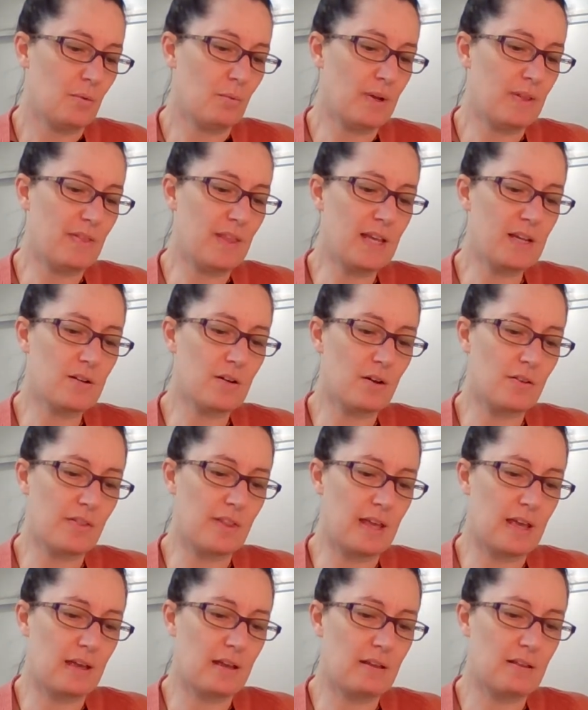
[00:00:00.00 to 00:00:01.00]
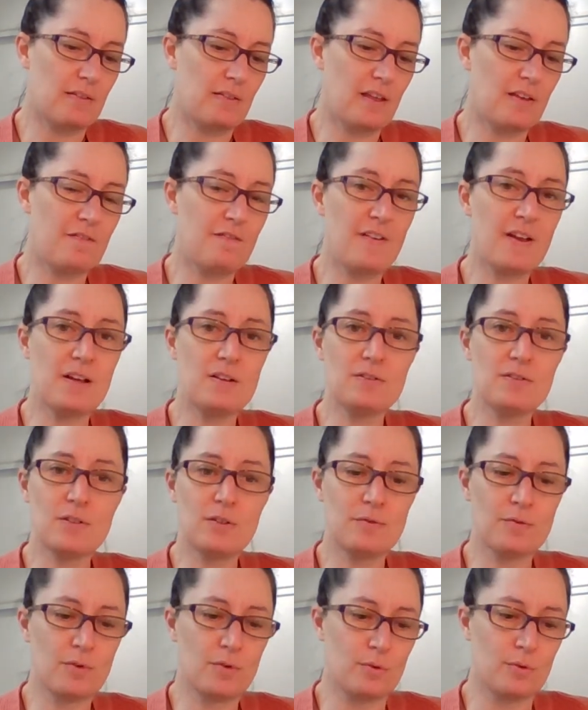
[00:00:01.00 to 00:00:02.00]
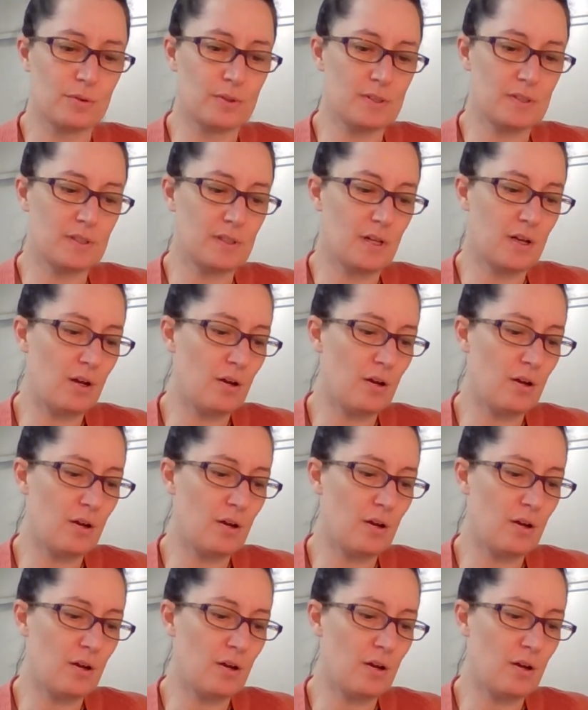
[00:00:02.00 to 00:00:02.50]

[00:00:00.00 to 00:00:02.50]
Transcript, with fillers: When they got there, they found, of course,